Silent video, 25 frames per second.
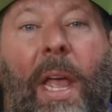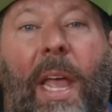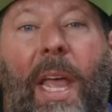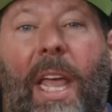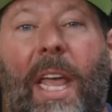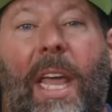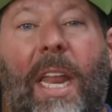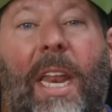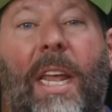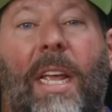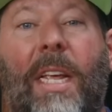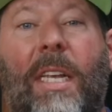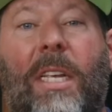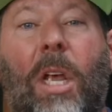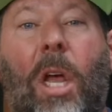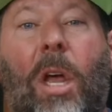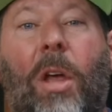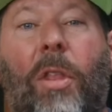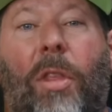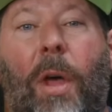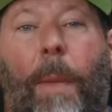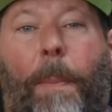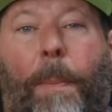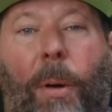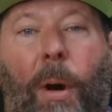It is
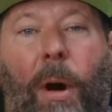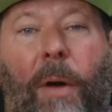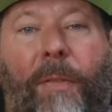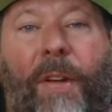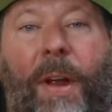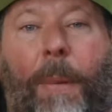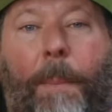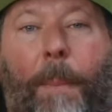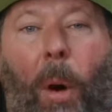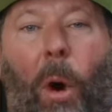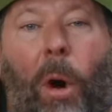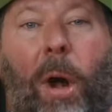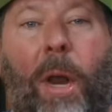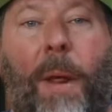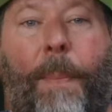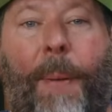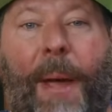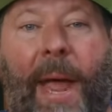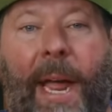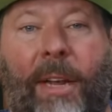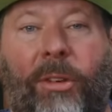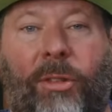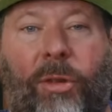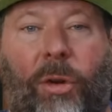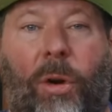the perfect party
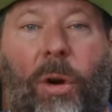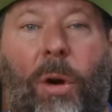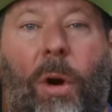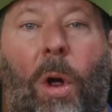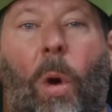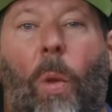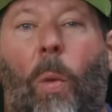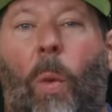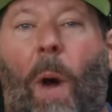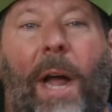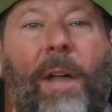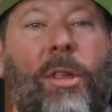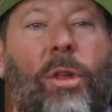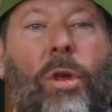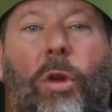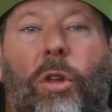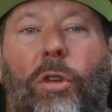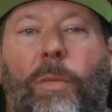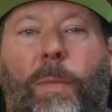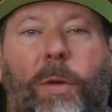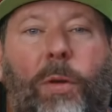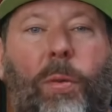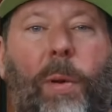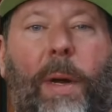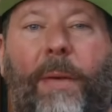pacer. Why choose
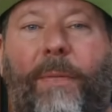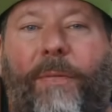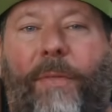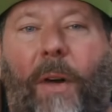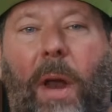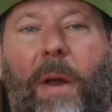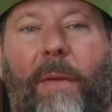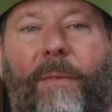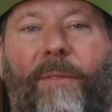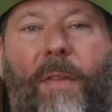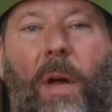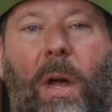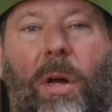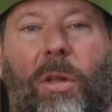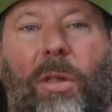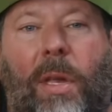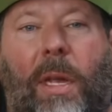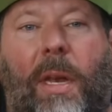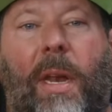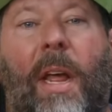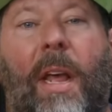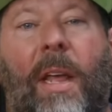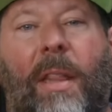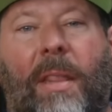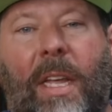between fun and
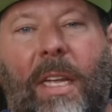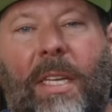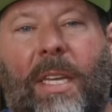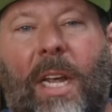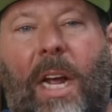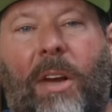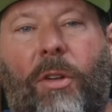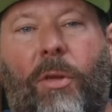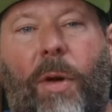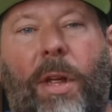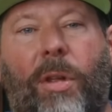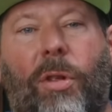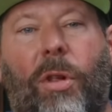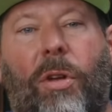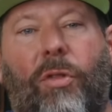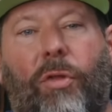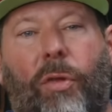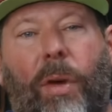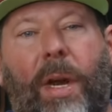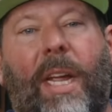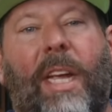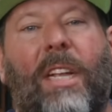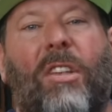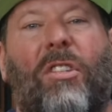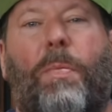function? This hydration
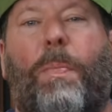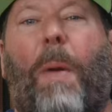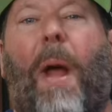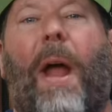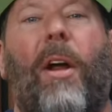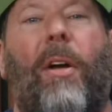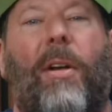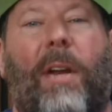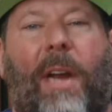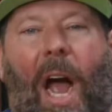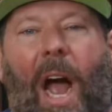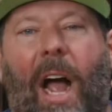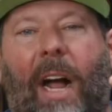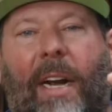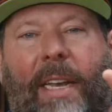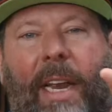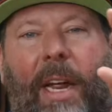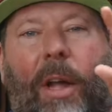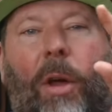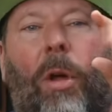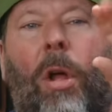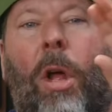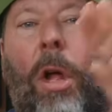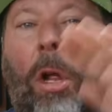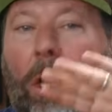drink-inspired
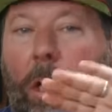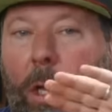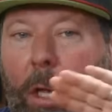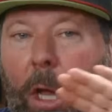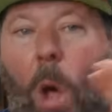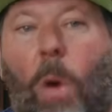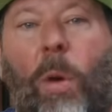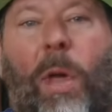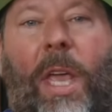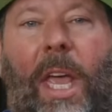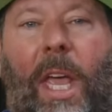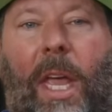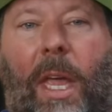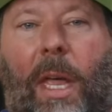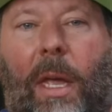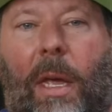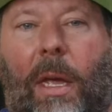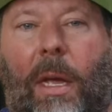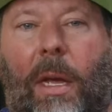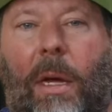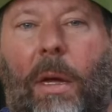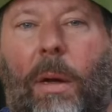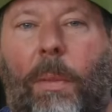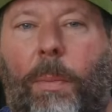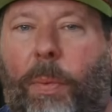cocktail, low-key,
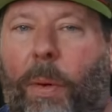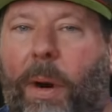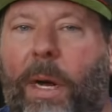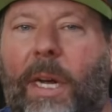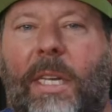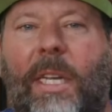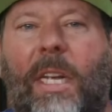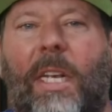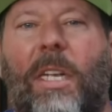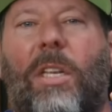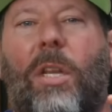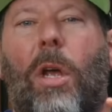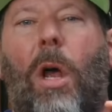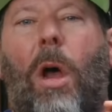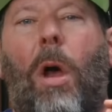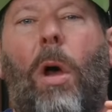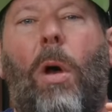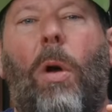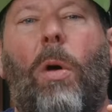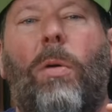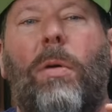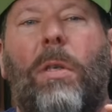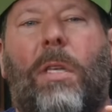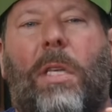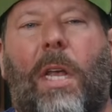brings its
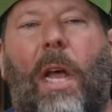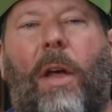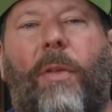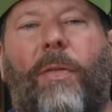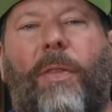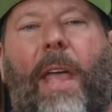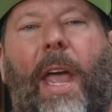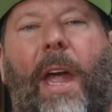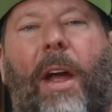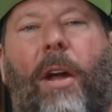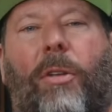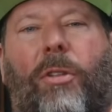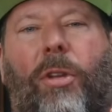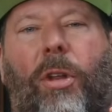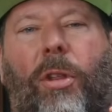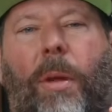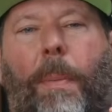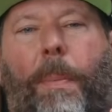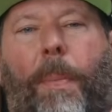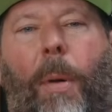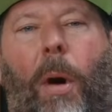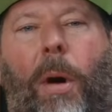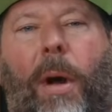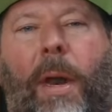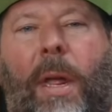own self-care to the
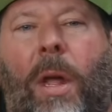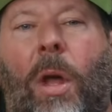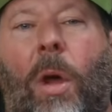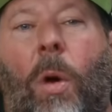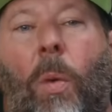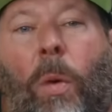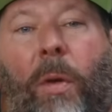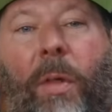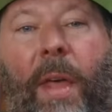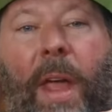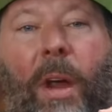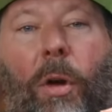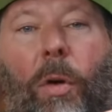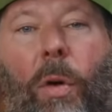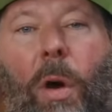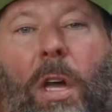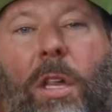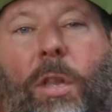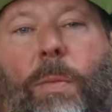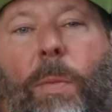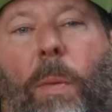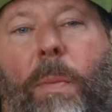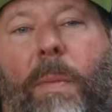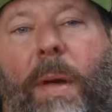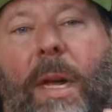party with a
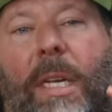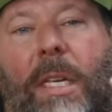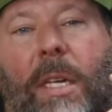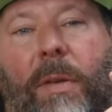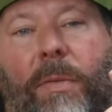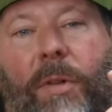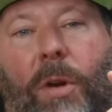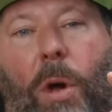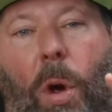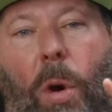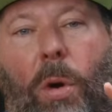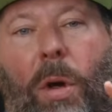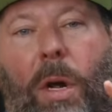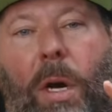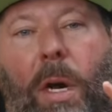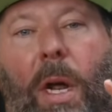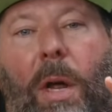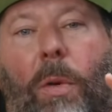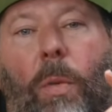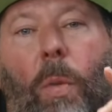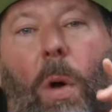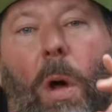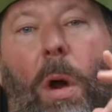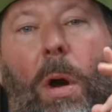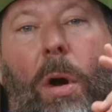crushable mix of
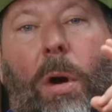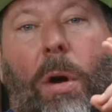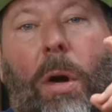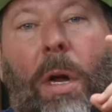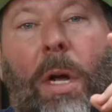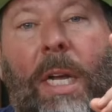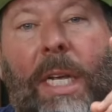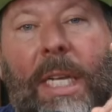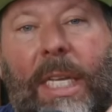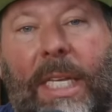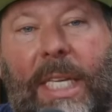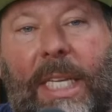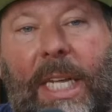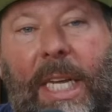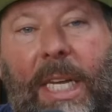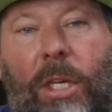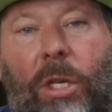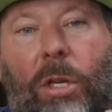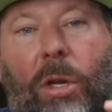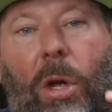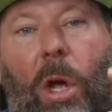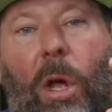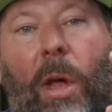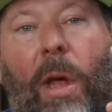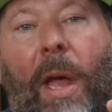coconut water, sea
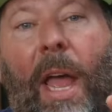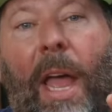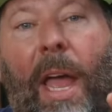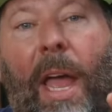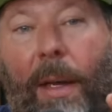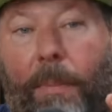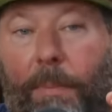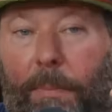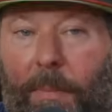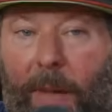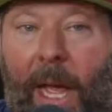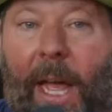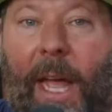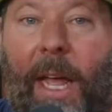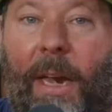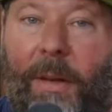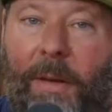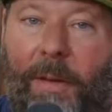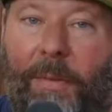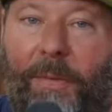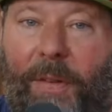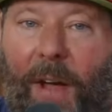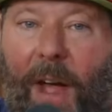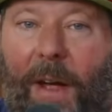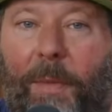salt,
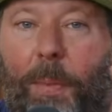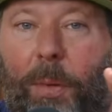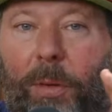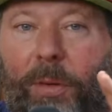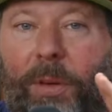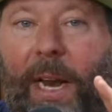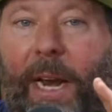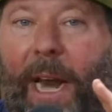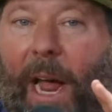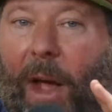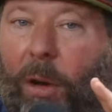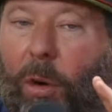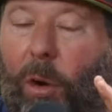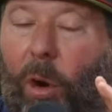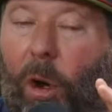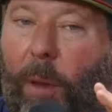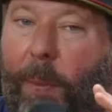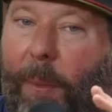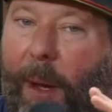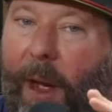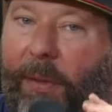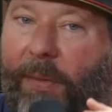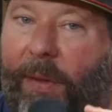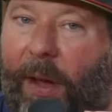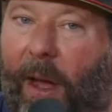and 5% alcohol
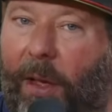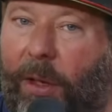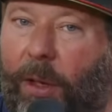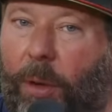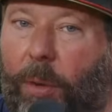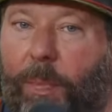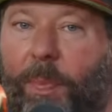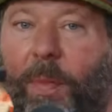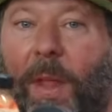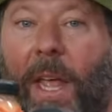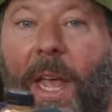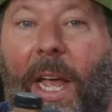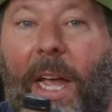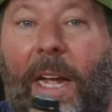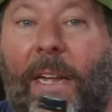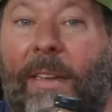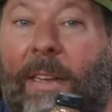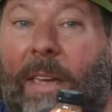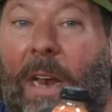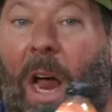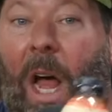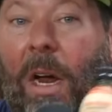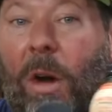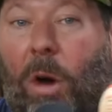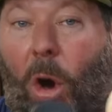by volume. It's
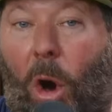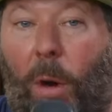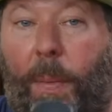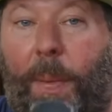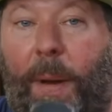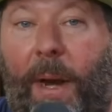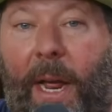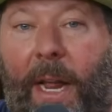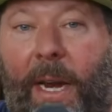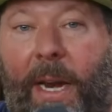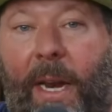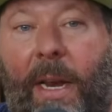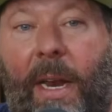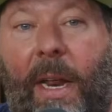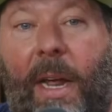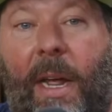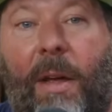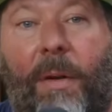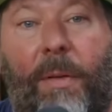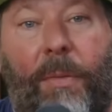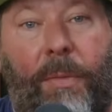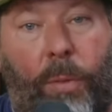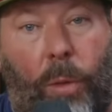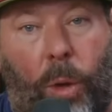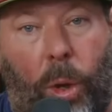non-carbonated,
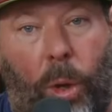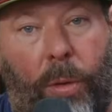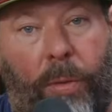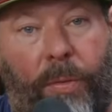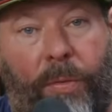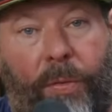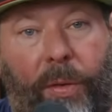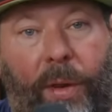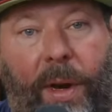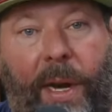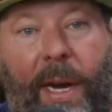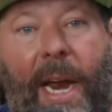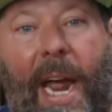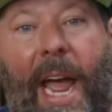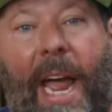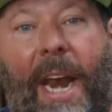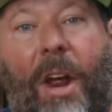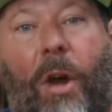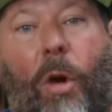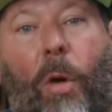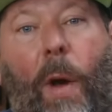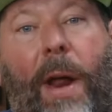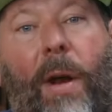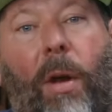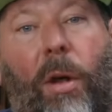gluten-free, and a
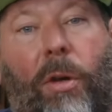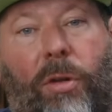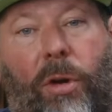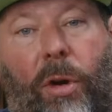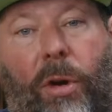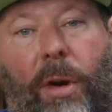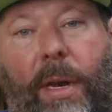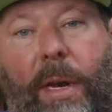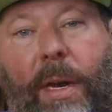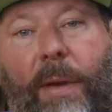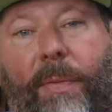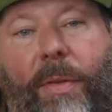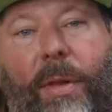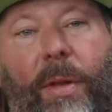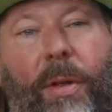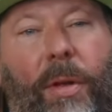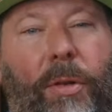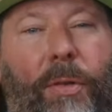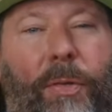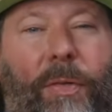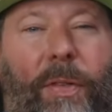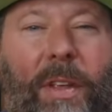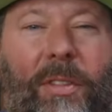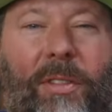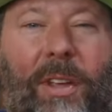great alternative to those
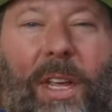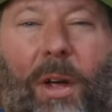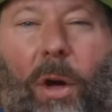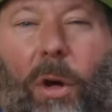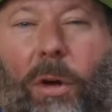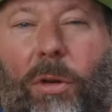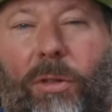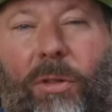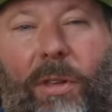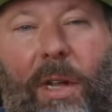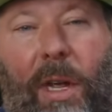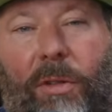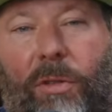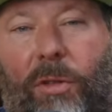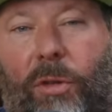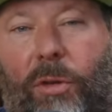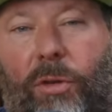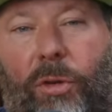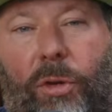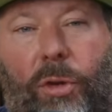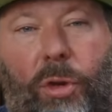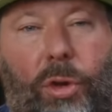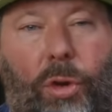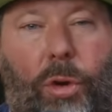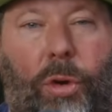fizzy hard seltzers
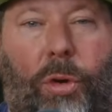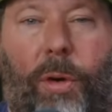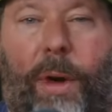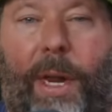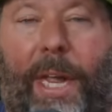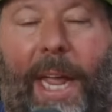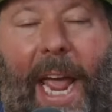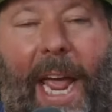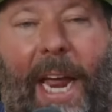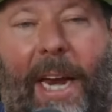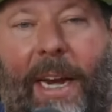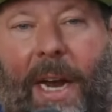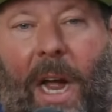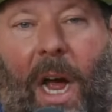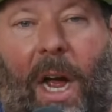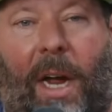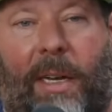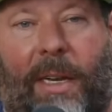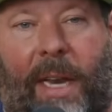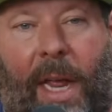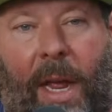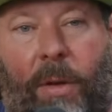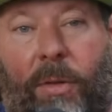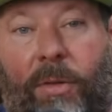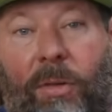or sugary canned
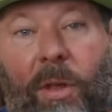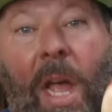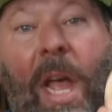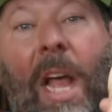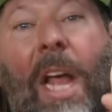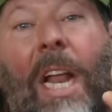cocktails.